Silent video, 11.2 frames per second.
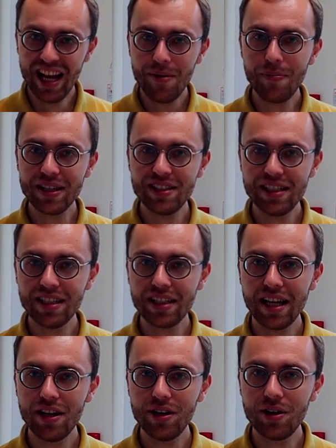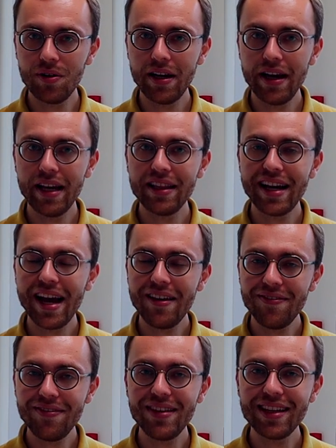But still, like, you know, and I
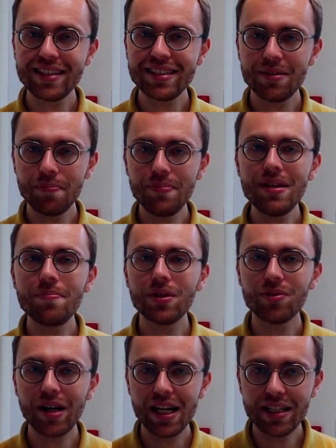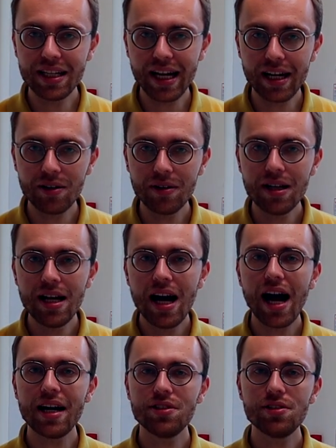feel that people right now
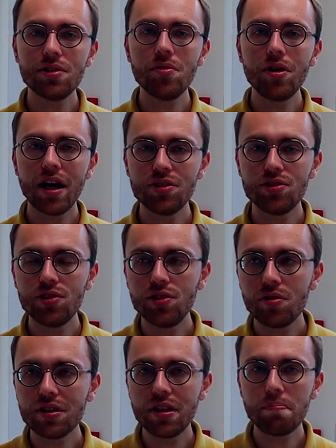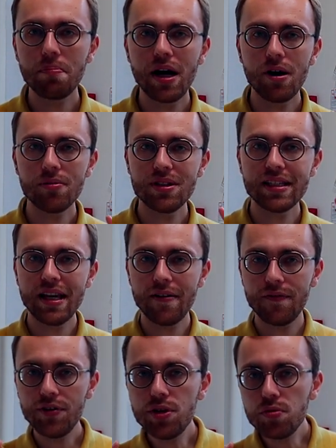are so concerned about their
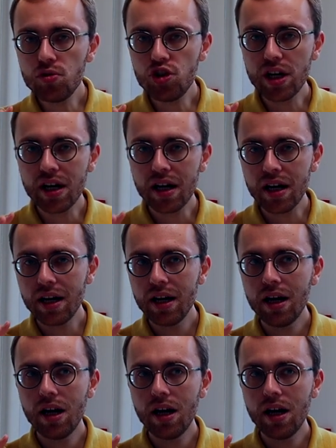future,